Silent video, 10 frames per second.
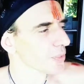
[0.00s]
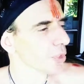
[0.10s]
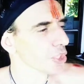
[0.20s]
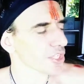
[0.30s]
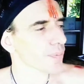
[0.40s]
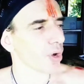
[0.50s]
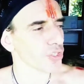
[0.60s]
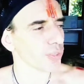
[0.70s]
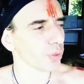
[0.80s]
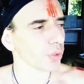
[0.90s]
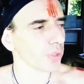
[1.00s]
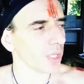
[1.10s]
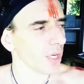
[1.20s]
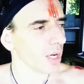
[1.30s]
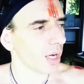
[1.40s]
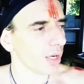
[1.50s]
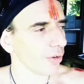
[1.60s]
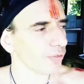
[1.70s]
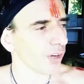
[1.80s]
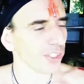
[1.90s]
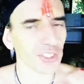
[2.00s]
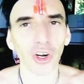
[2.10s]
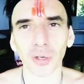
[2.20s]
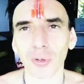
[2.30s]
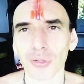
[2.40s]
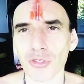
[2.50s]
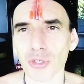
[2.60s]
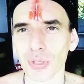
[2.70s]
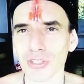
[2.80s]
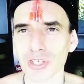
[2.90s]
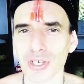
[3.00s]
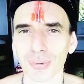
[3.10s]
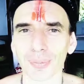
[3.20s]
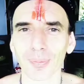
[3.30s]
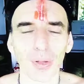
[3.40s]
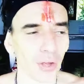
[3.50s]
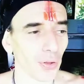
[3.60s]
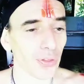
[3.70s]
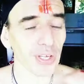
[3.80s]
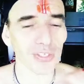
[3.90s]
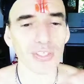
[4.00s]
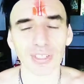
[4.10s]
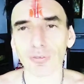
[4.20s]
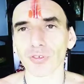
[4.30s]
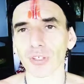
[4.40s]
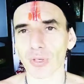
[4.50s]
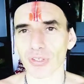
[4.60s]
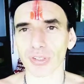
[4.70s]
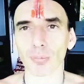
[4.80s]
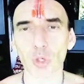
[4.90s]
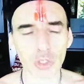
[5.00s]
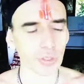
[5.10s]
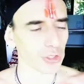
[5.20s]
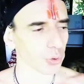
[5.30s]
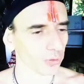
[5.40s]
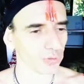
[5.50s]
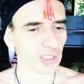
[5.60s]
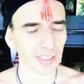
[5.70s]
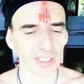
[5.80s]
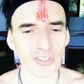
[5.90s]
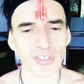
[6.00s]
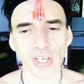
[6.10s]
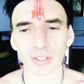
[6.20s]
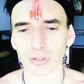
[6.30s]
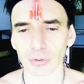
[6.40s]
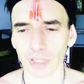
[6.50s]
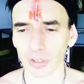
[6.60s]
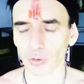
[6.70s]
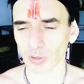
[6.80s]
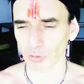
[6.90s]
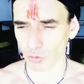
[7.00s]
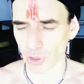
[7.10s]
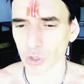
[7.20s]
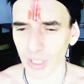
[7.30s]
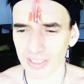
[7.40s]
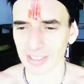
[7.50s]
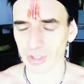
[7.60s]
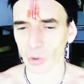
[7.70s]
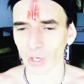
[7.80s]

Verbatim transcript: as much as possible, uh, find harmonious transition uh, things. And if there is an emotion that you are feeling inside, you know, like you feel frustrated